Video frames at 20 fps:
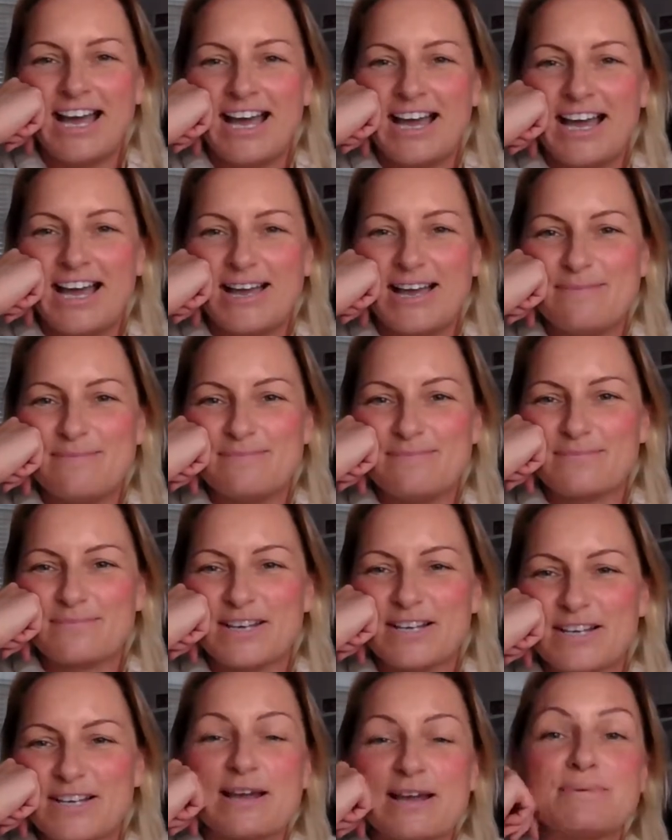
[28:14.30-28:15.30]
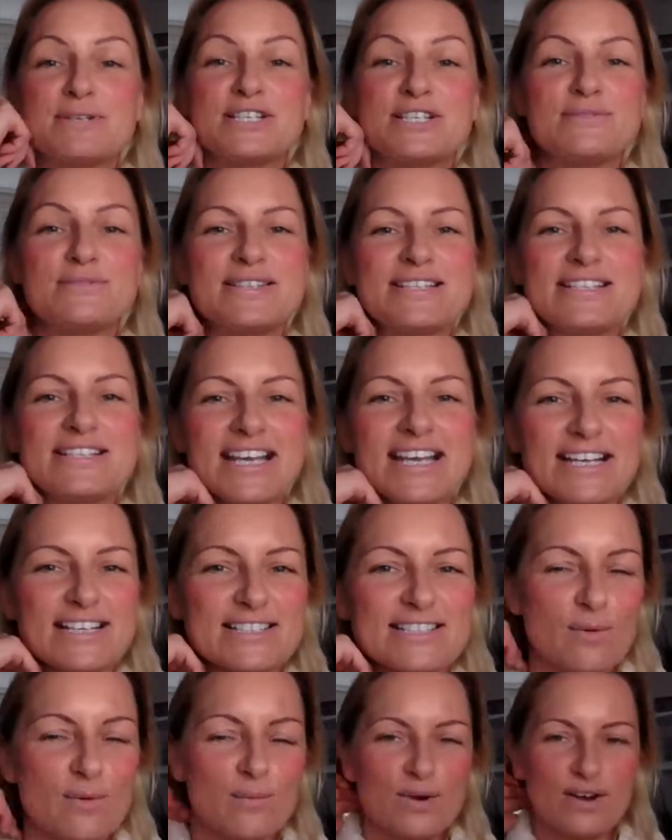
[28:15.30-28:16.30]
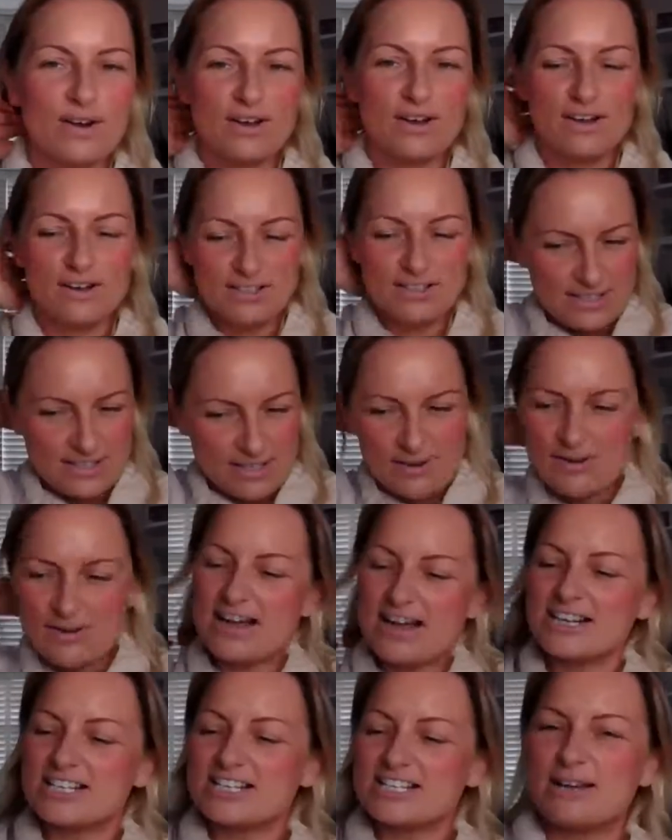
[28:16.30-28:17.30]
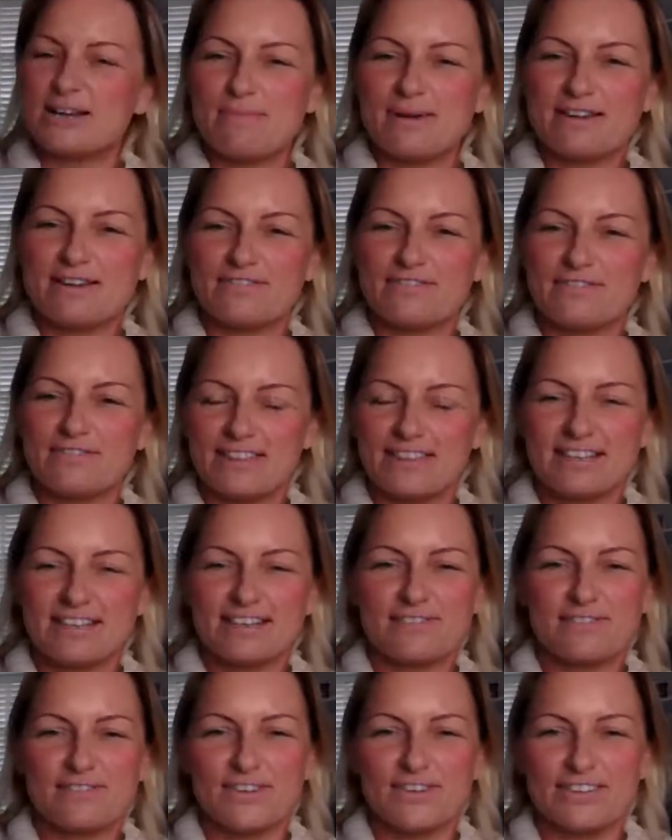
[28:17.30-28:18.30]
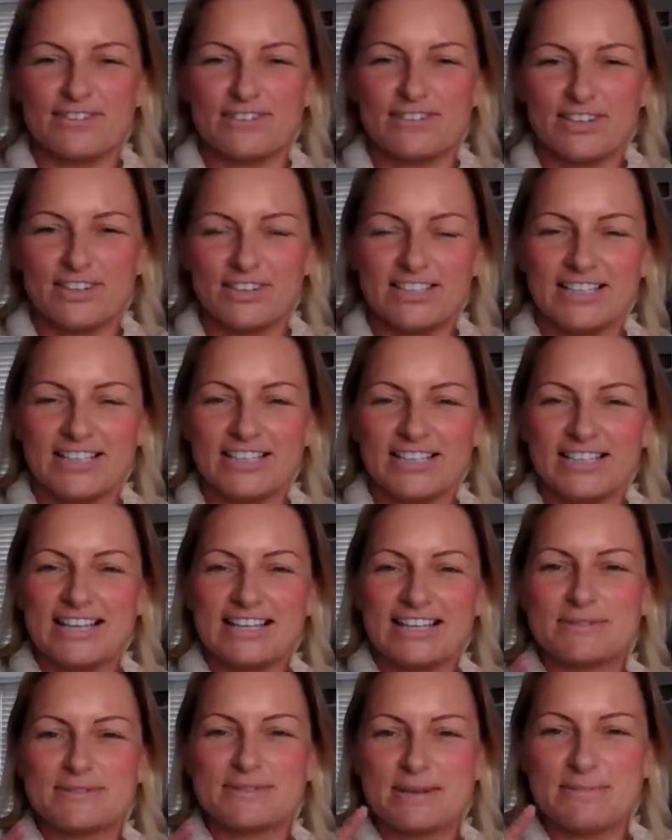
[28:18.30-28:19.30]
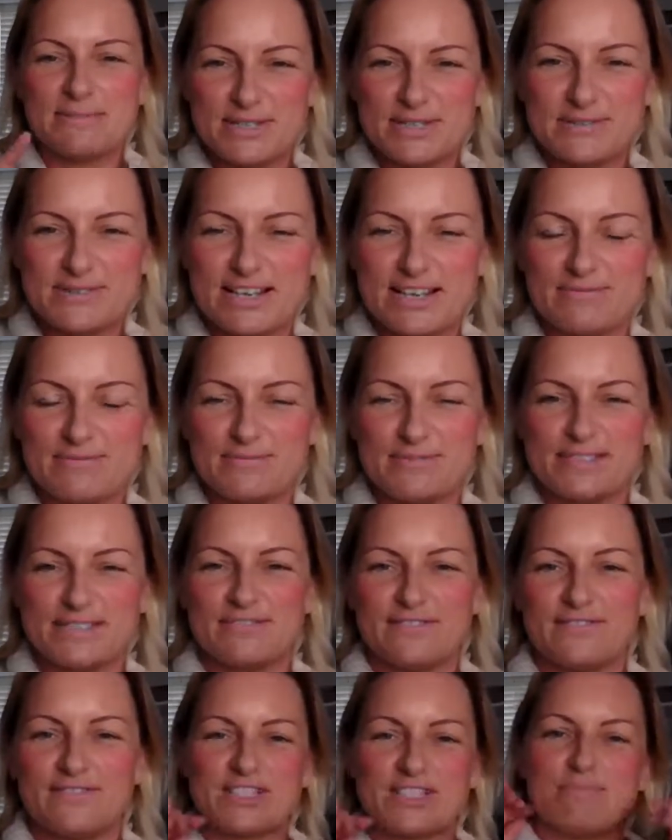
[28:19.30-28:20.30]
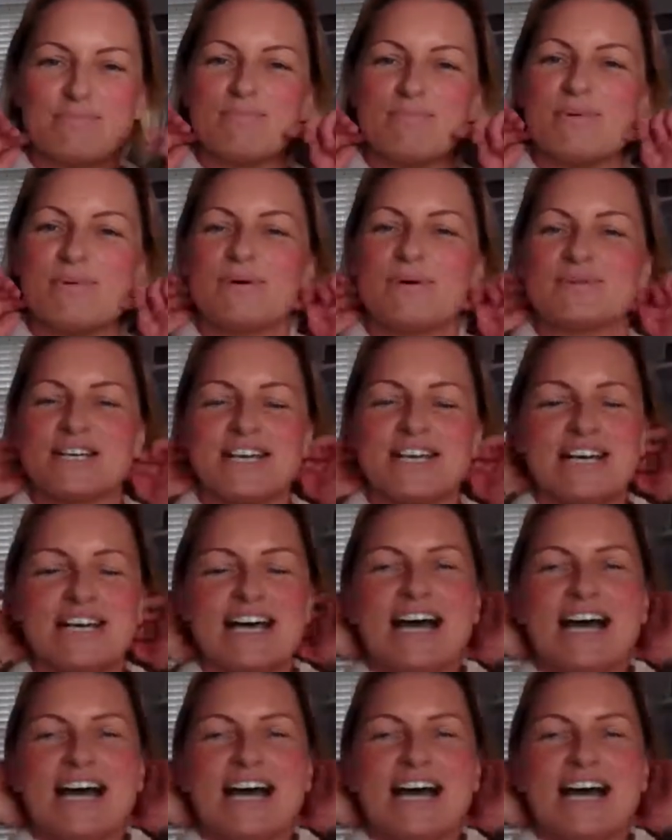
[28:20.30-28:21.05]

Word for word: Um, so episode six was. Oh no, actually, I might have. I think I've got that wrong. I think it was episode seven, was the vision board.